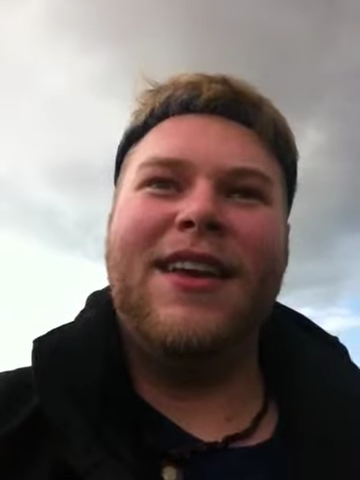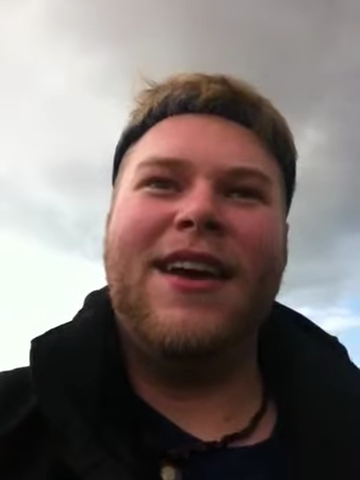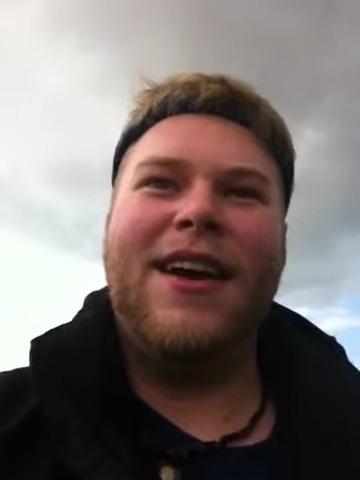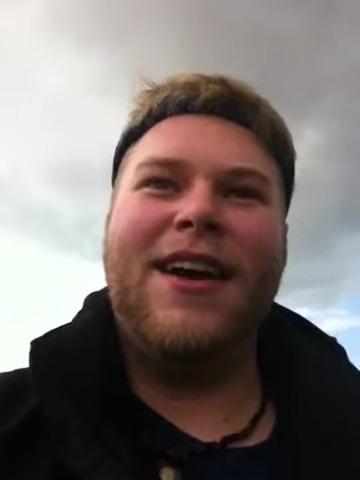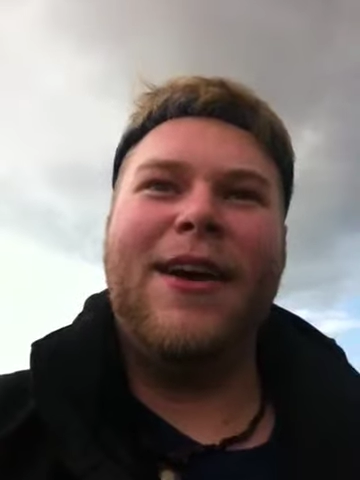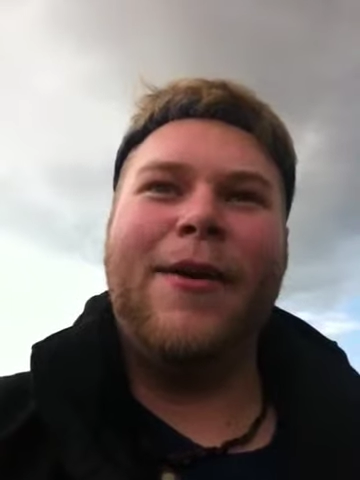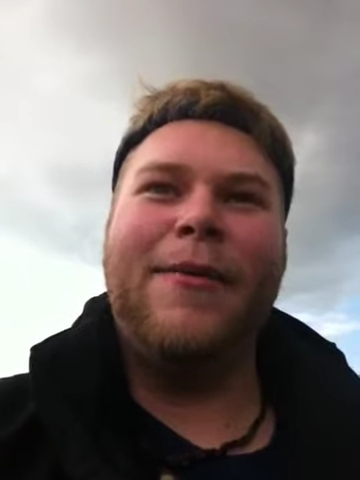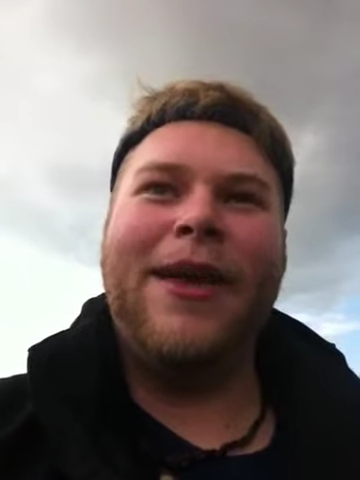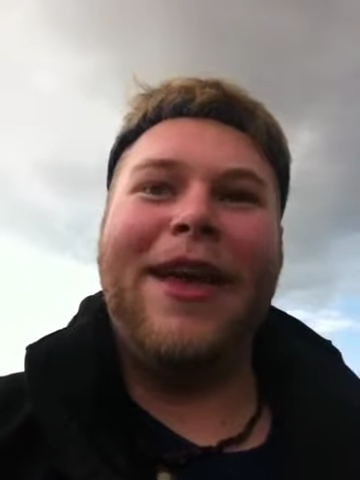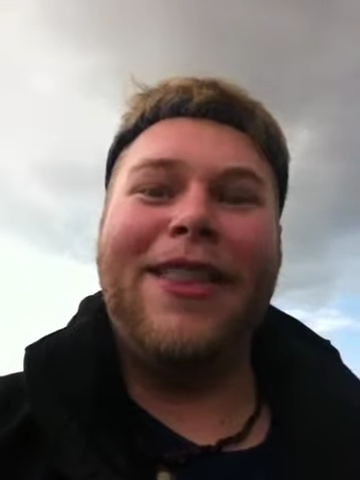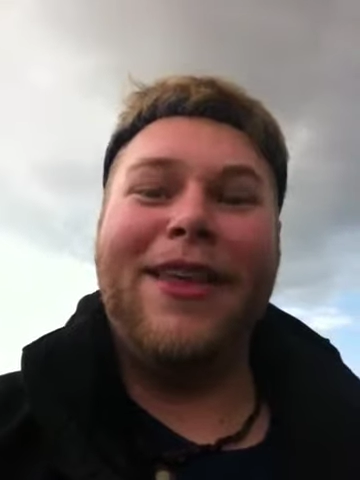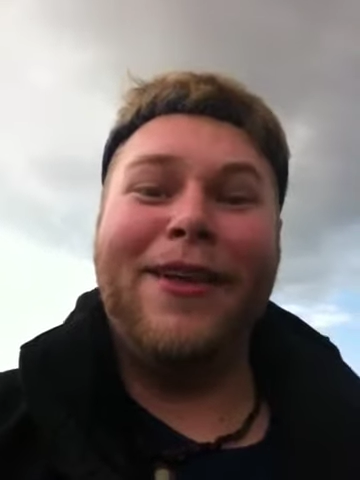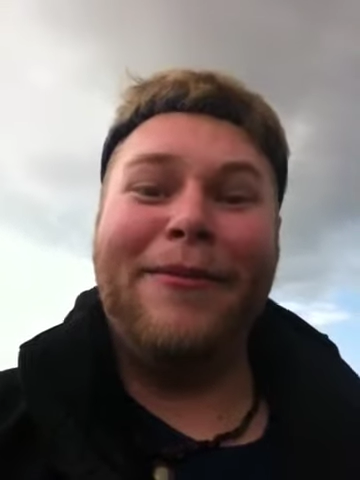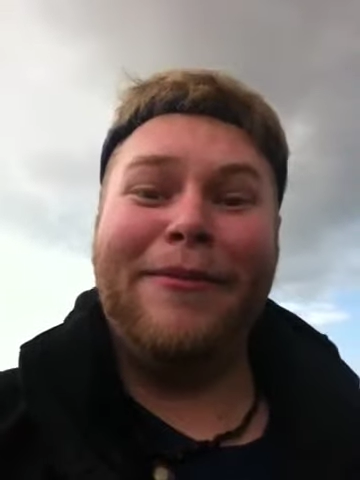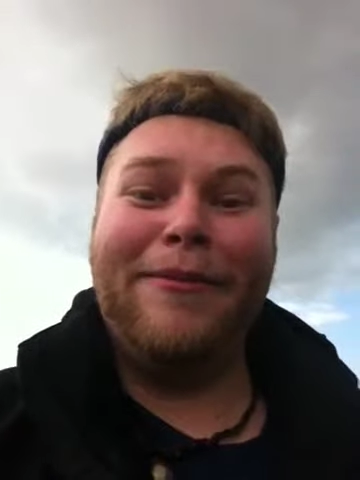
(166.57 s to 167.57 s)

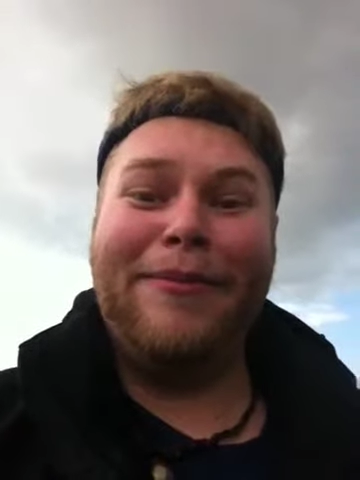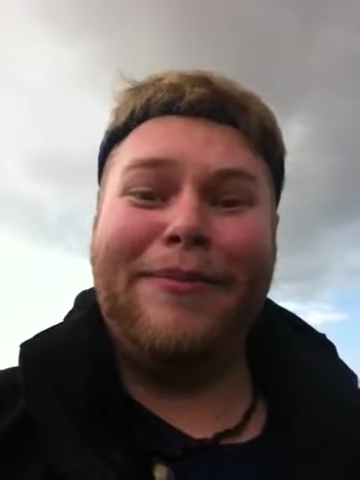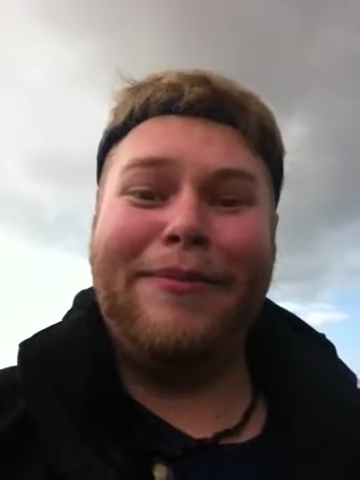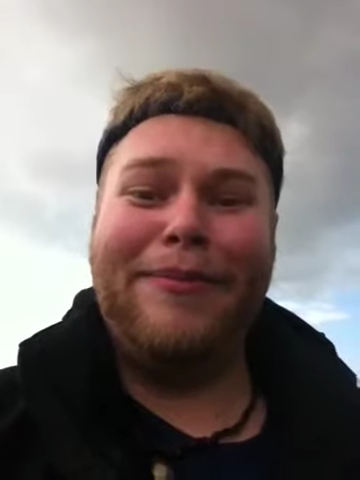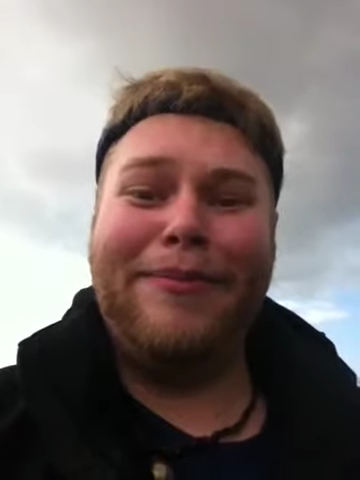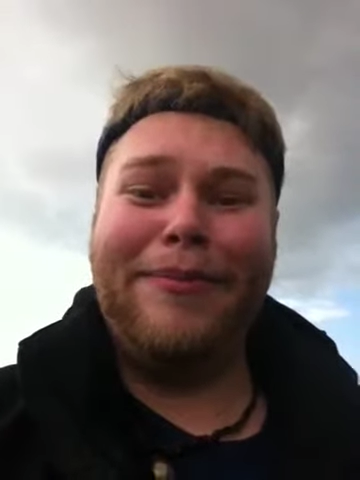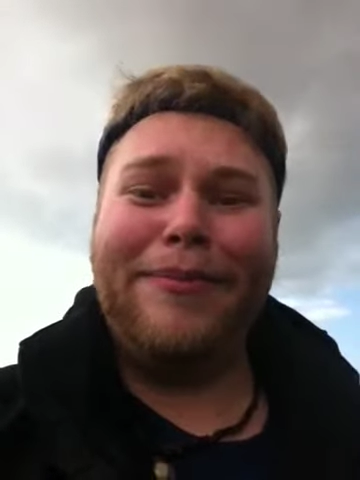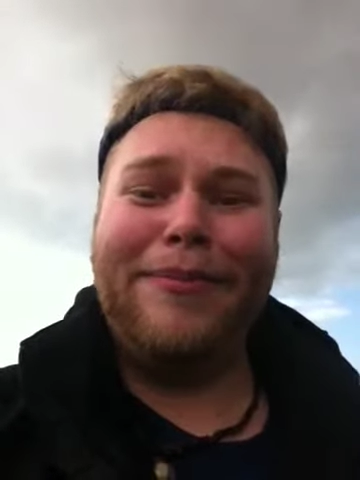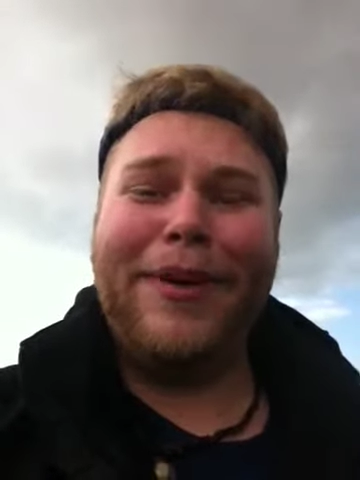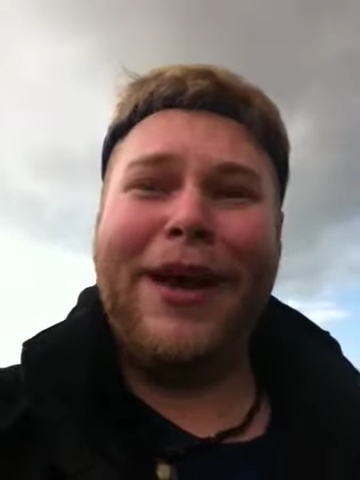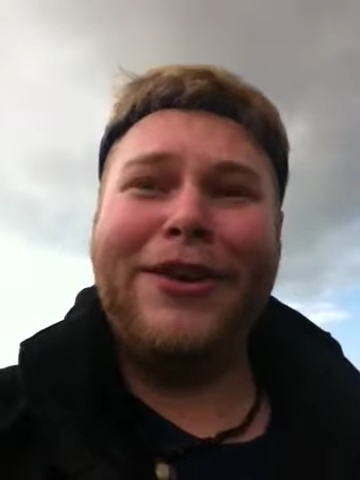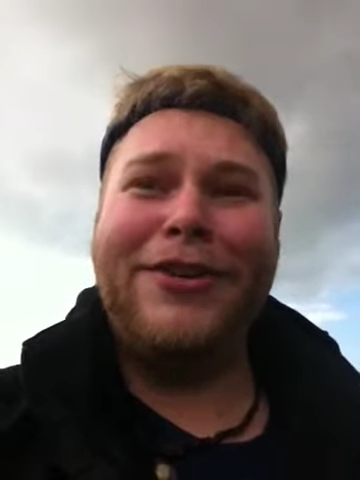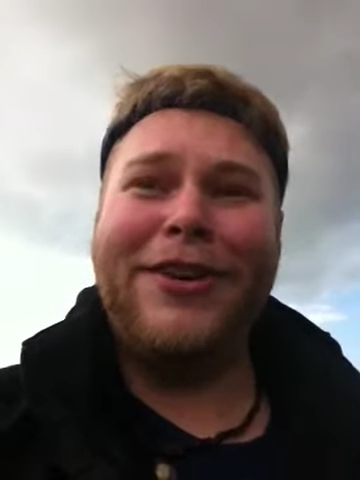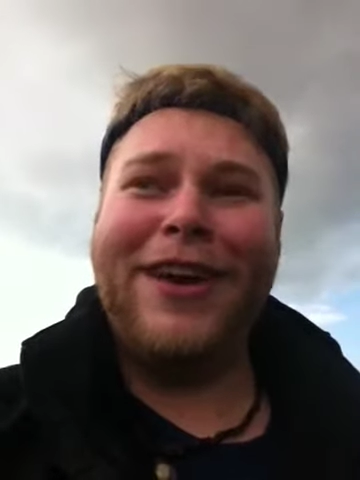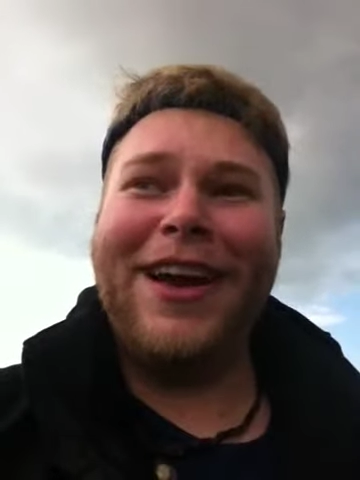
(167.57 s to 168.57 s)
then
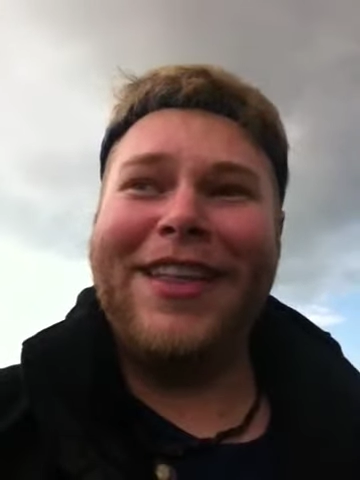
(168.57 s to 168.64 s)
Petra